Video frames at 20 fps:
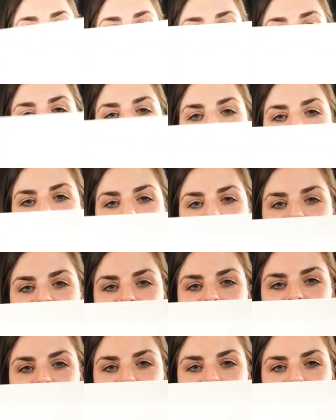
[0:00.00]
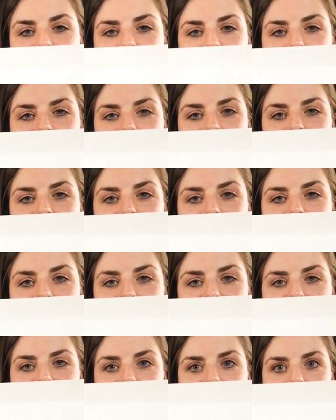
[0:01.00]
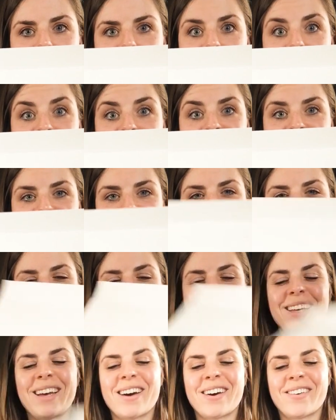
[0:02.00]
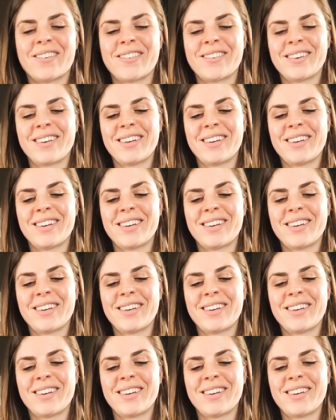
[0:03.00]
that you have a nice square left. So,